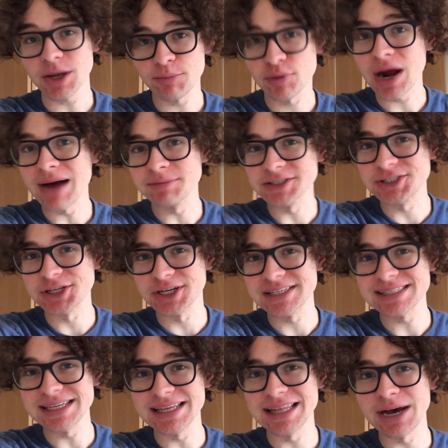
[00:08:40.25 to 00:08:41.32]
Probably should have
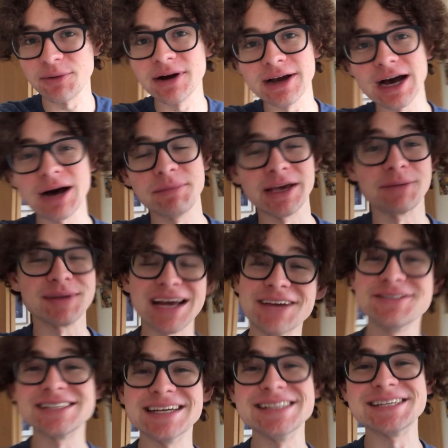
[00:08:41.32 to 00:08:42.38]
seen that one coming, but I
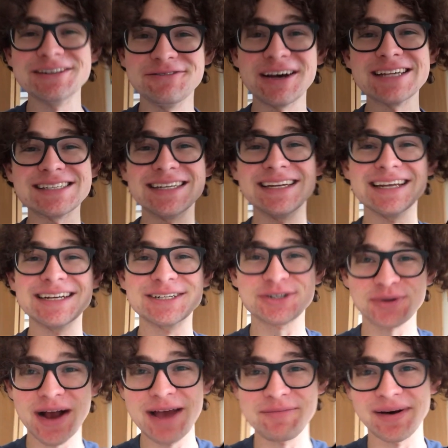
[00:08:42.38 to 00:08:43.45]
have since invested in a
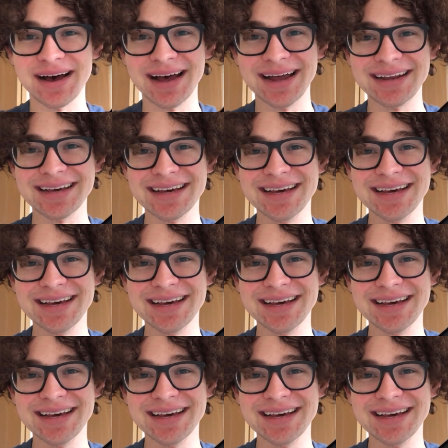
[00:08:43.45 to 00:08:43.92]
tripod.